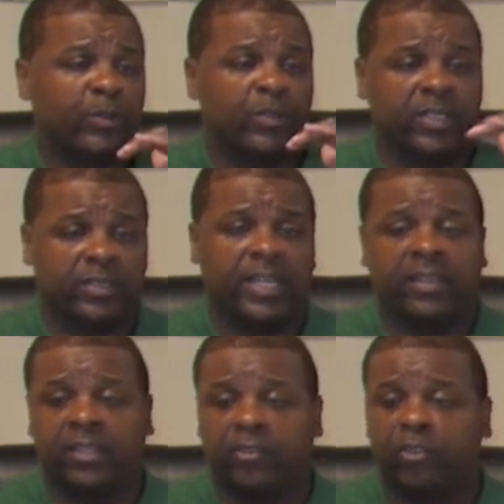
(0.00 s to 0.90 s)
you this
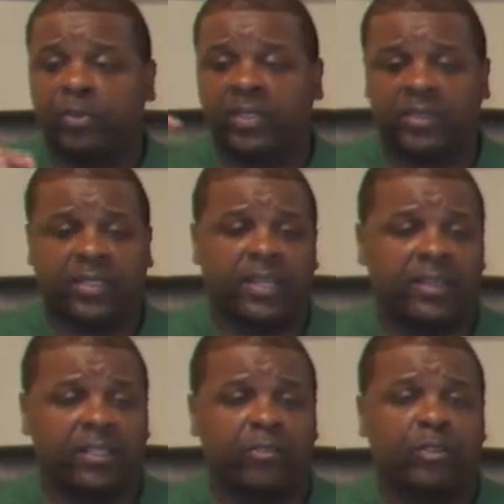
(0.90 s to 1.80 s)
ethnic group, you this
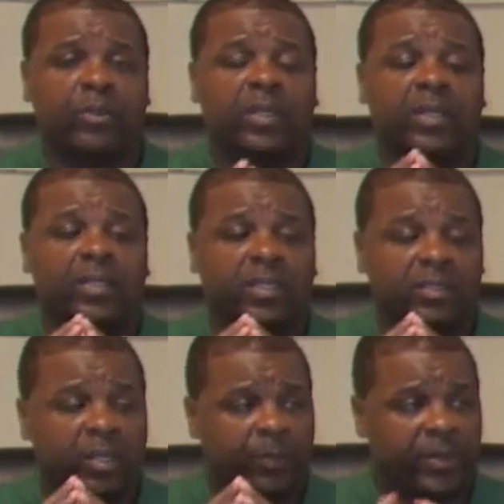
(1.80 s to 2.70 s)
ethnic group,
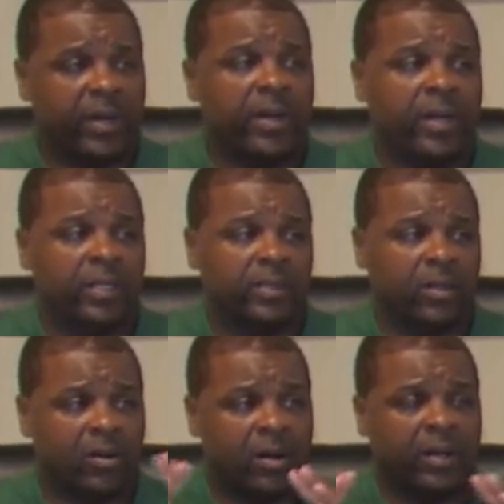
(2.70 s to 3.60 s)
this are parents
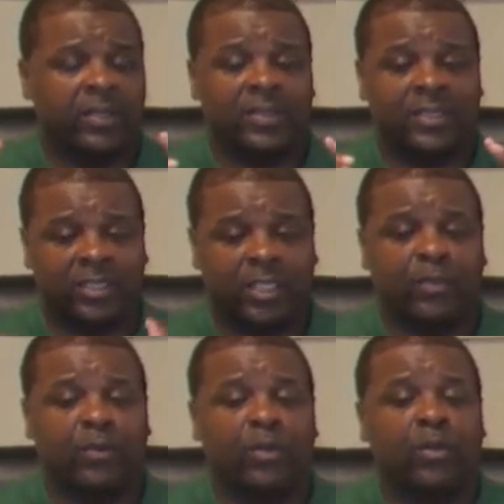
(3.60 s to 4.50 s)
or guardians in
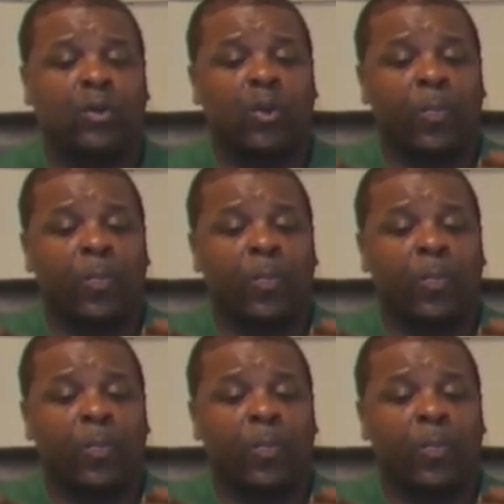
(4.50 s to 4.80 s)
general